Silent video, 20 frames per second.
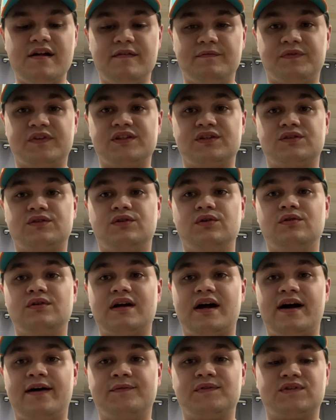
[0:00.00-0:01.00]
This dude
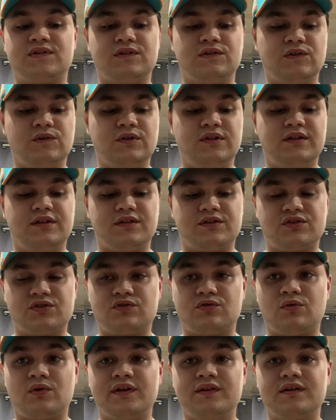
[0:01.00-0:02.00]
absolutely
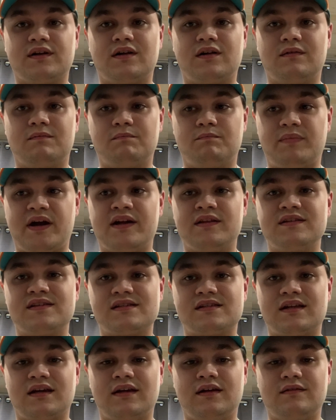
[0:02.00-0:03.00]
destroyed the Penn
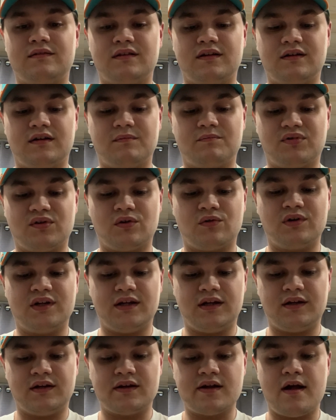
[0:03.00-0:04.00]
State Pro
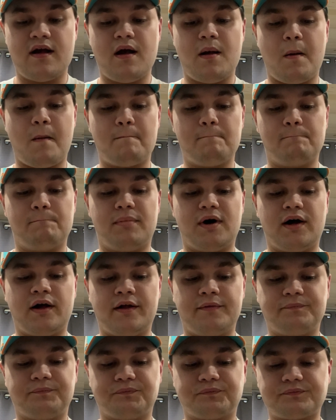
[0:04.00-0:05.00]
Day,
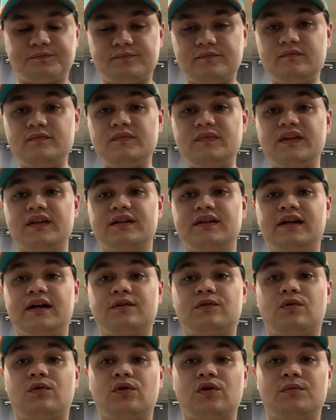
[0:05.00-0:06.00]
but he had
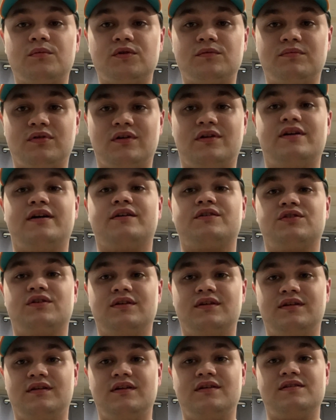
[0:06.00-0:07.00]
horrible
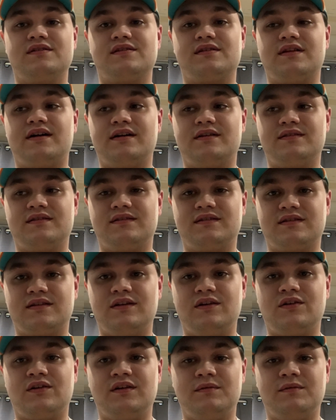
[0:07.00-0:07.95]
production in his last year.